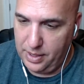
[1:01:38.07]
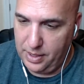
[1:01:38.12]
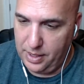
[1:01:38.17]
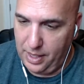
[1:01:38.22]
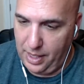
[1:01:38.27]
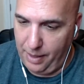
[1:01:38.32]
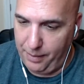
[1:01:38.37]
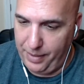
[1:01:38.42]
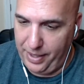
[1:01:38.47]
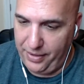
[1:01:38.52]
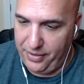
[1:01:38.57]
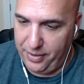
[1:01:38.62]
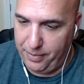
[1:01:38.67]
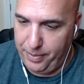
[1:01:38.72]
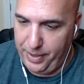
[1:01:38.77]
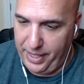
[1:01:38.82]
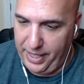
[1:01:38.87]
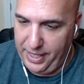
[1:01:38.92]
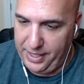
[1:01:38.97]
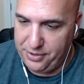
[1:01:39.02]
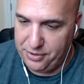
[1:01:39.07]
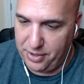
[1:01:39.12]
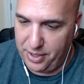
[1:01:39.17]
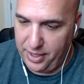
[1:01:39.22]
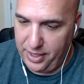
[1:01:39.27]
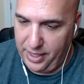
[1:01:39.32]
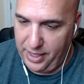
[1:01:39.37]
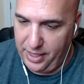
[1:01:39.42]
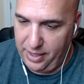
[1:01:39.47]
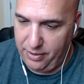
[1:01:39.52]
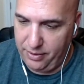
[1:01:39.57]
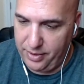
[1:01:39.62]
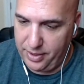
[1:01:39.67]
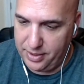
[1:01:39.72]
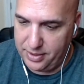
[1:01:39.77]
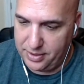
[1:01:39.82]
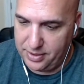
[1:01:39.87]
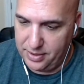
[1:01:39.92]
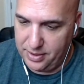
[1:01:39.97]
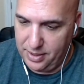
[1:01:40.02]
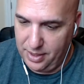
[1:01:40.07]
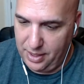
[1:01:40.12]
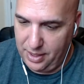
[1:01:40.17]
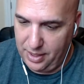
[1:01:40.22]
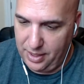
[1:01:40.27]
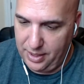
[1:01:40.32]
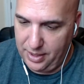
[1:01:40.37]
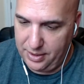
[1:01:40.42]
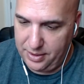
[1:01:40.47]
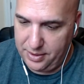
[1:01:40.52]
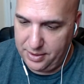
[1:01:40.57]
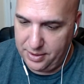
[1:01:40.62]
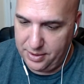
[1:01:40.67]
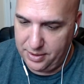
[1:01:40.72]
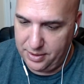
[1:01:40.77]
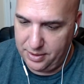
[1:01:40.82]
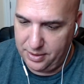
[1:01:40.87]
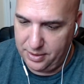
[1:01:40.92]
I'm at the page right now and it's not.